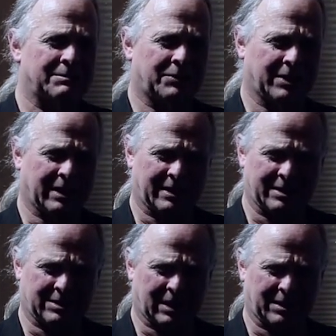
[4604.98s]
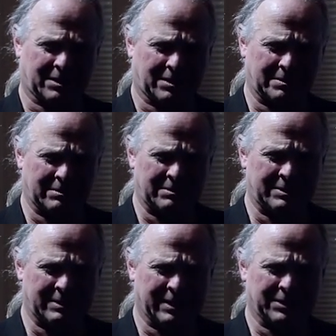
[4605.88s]
Breathe a gentle,
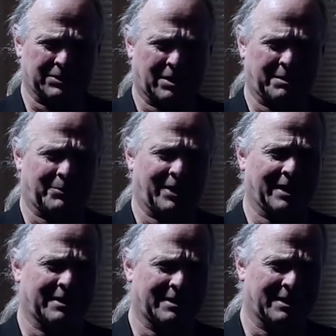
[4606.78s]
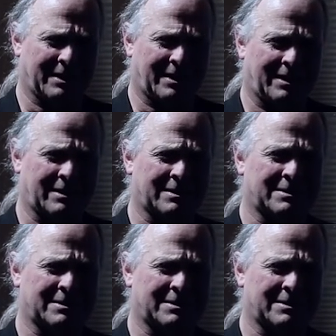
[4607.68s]
indrawn breath into the heart.